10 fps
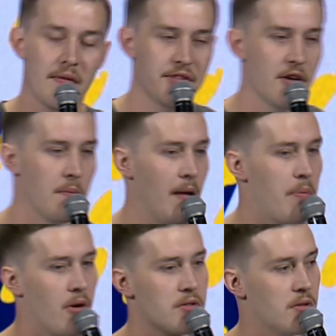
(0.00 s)
shared in my
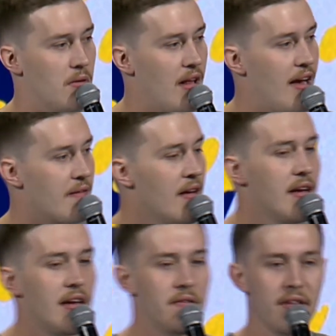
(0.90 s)
personal life,
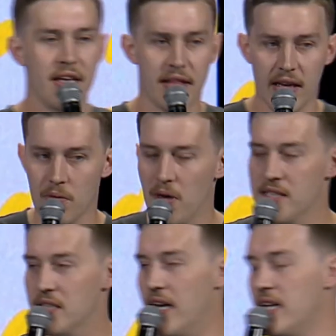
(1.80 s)
if anything
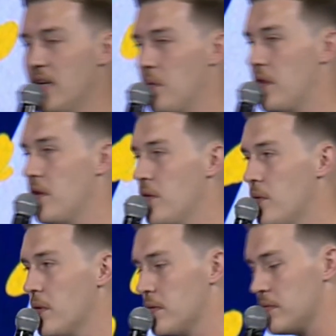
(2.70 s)
resonated with
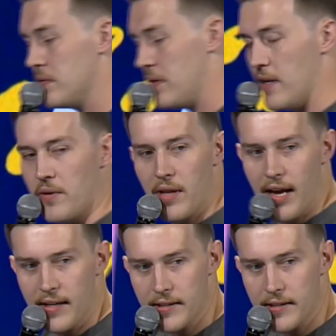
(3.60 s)
you, and you're like,